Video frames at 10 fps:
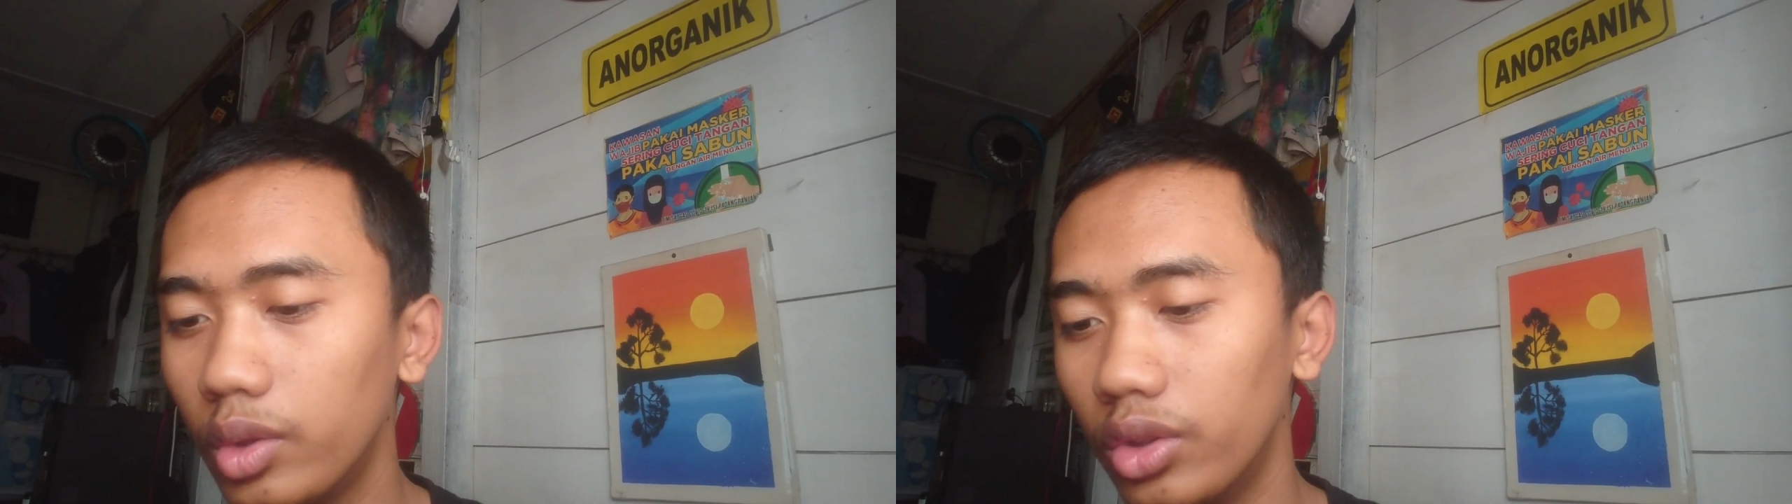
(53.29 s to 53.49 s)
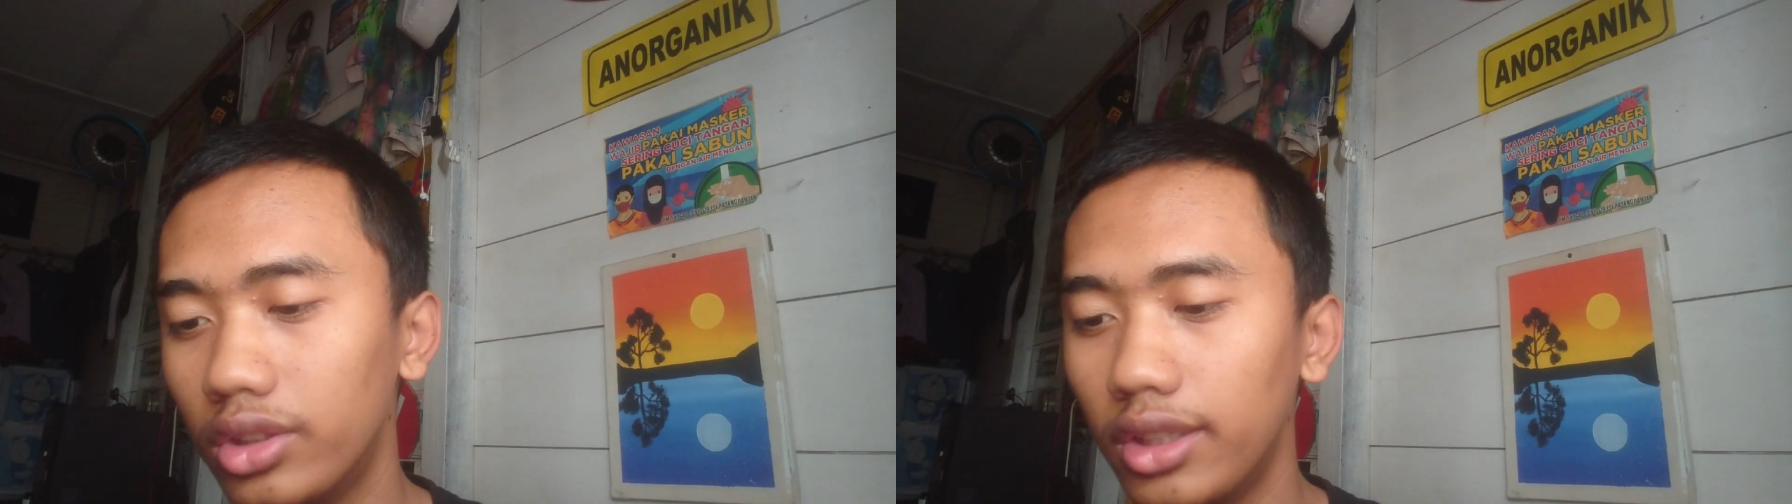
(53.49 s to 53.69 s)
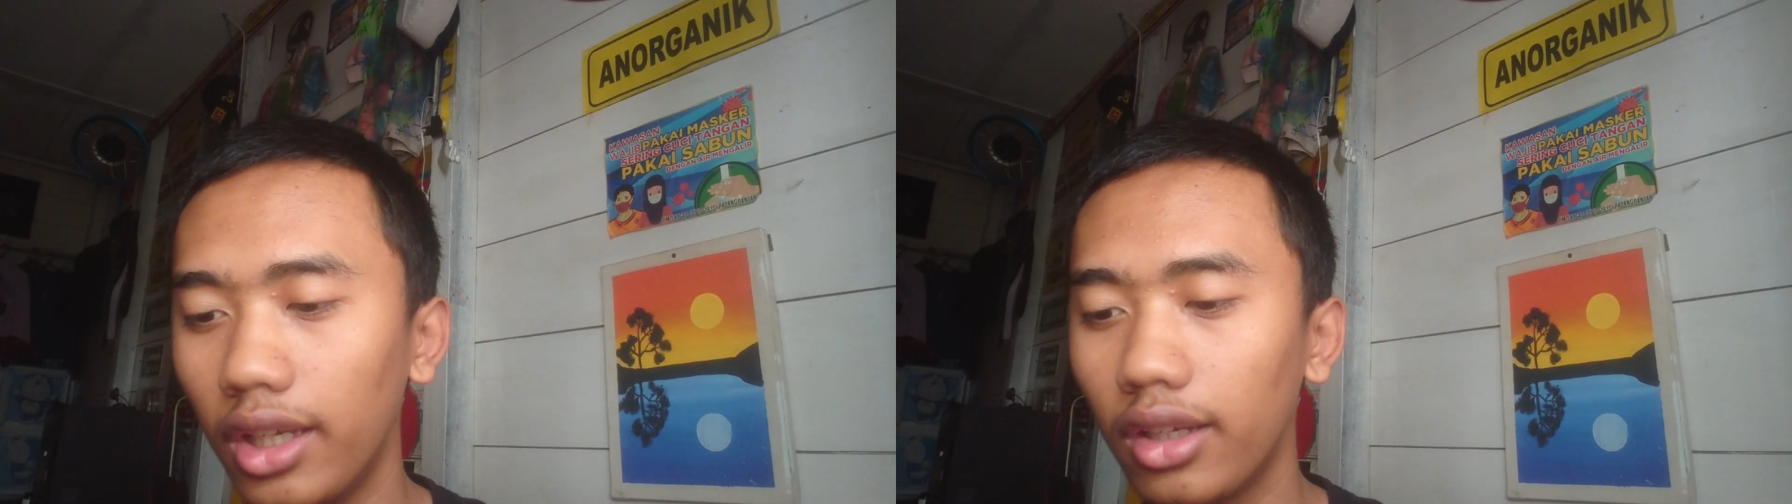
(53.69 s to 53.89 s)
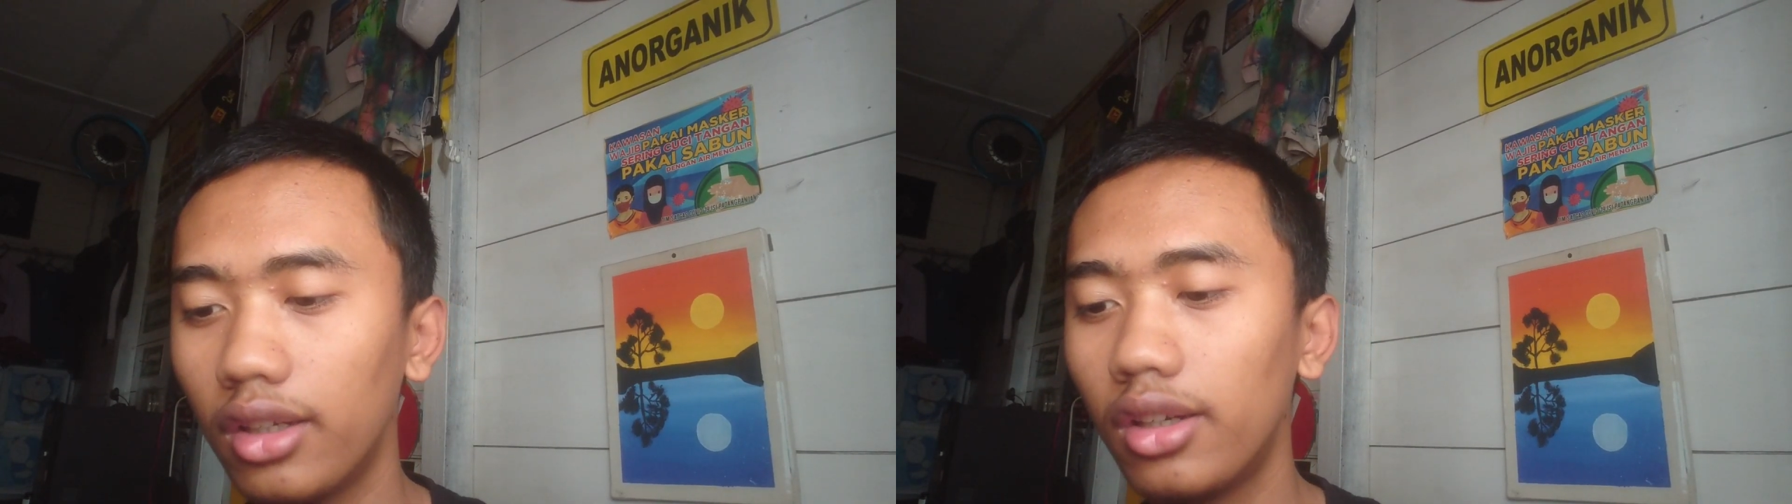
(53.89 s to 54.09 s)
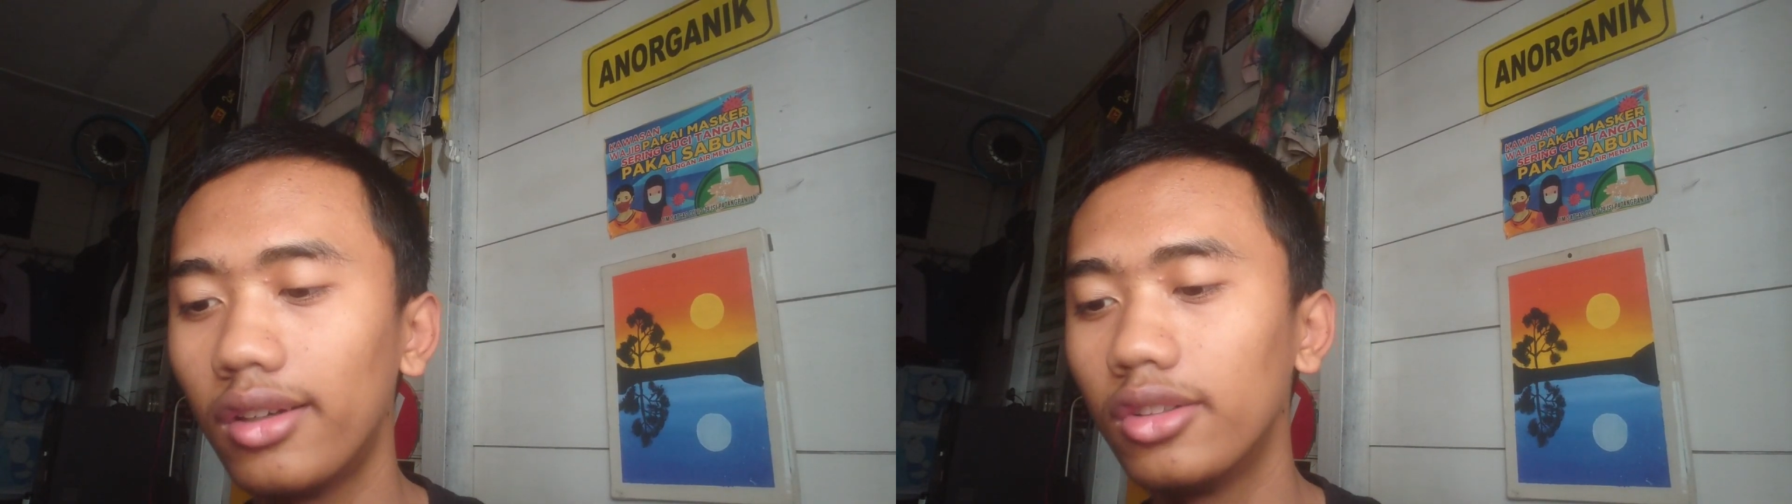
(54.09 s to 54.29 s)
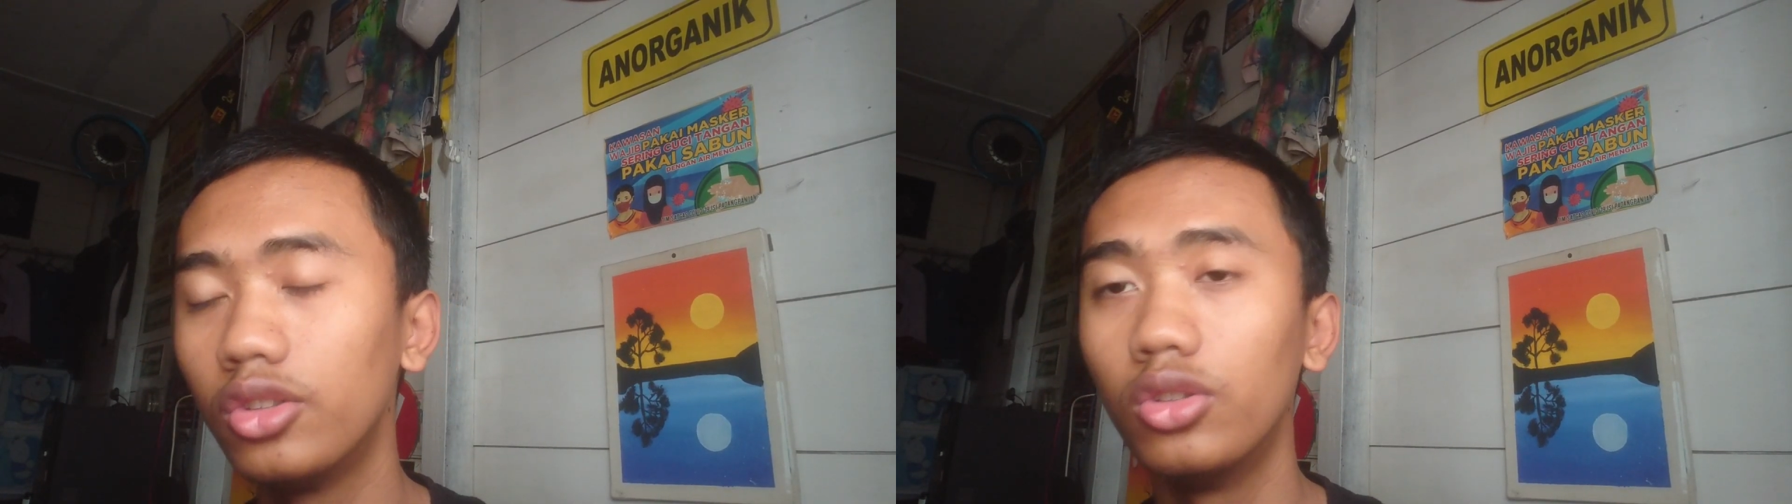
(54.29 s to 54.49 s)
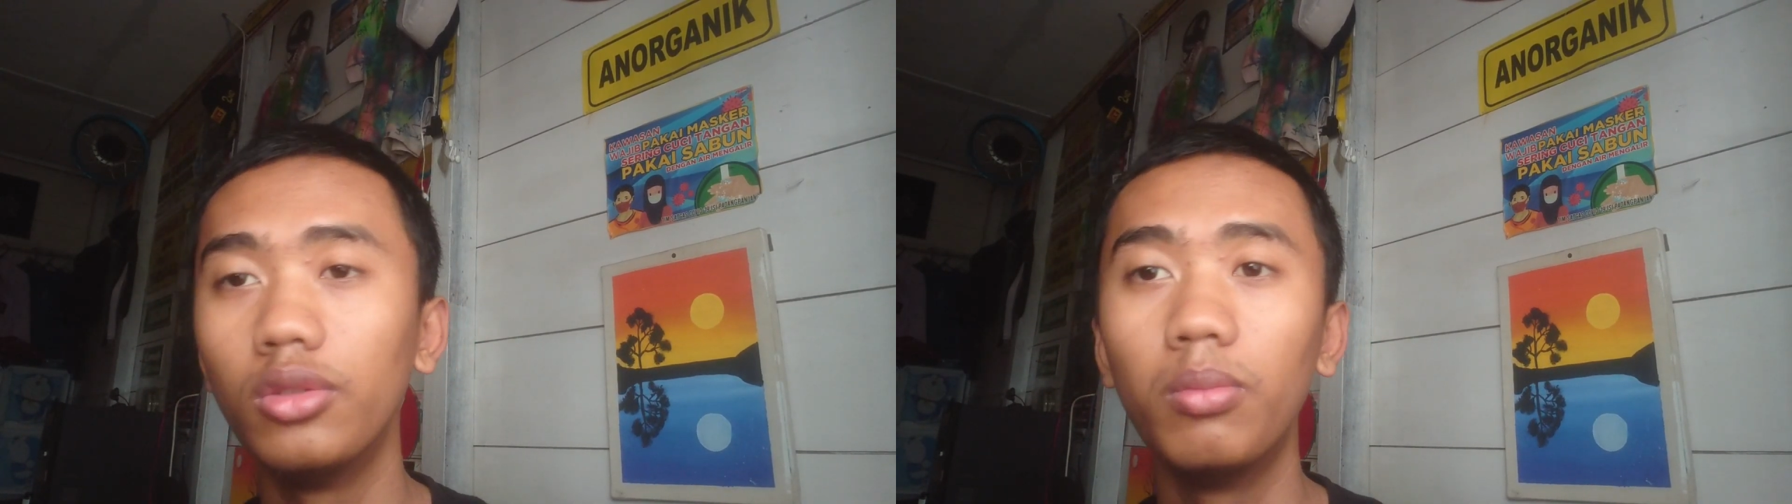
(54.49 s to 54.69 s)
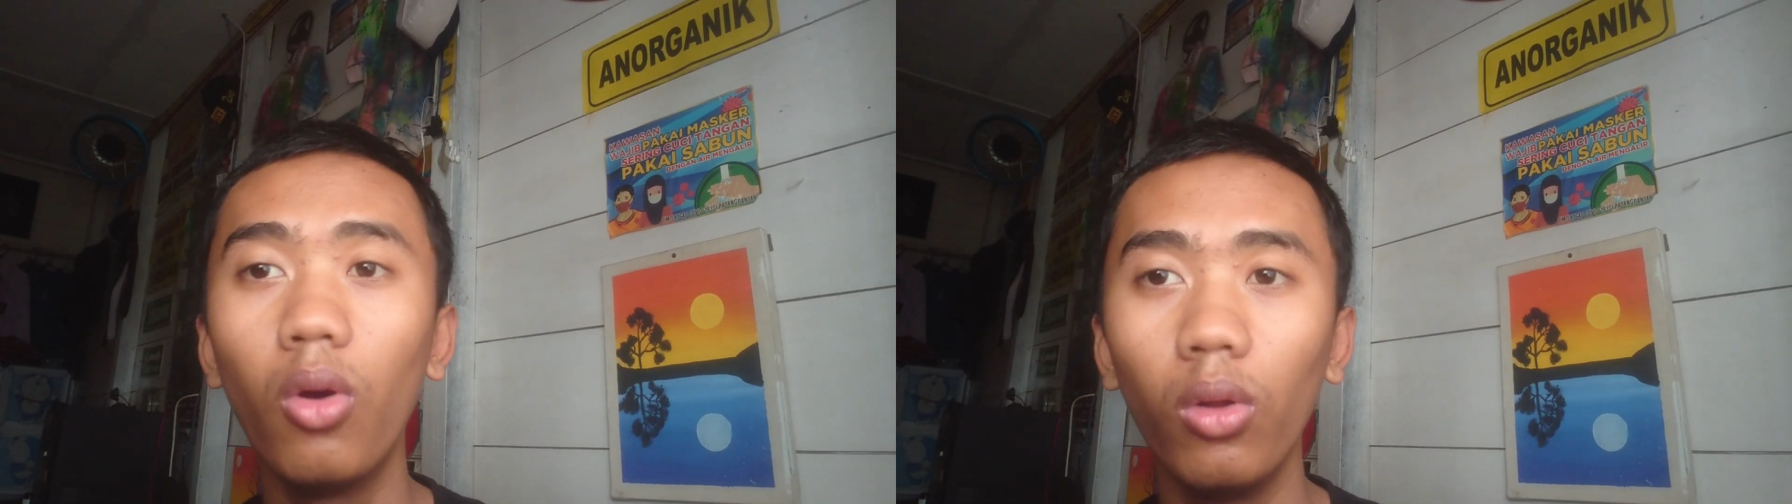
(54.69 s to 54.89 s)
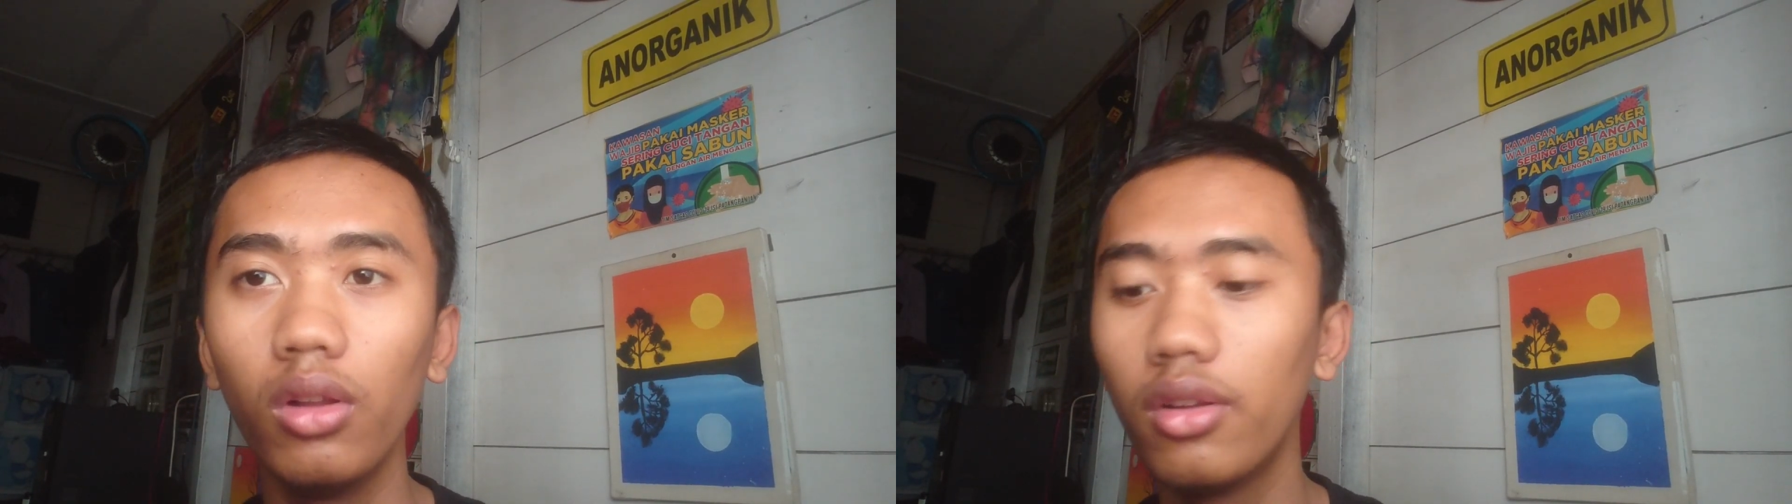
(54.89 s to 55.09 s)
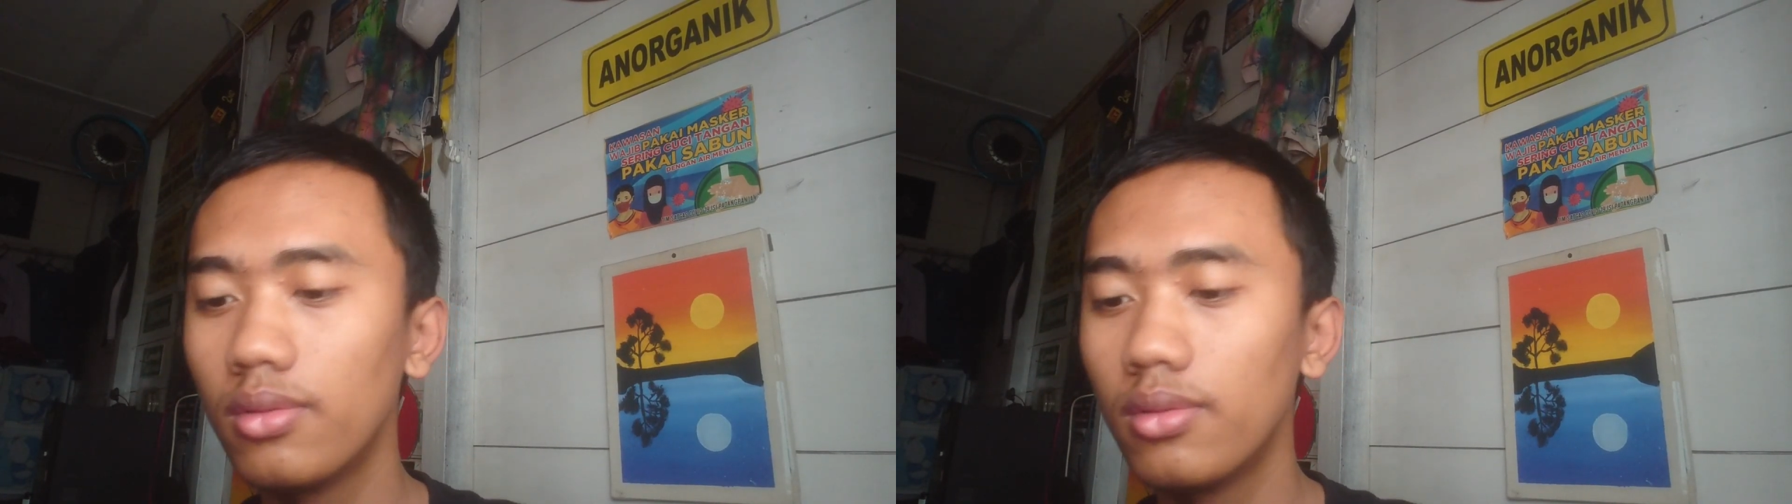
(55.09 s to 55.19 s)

to take her to the ball.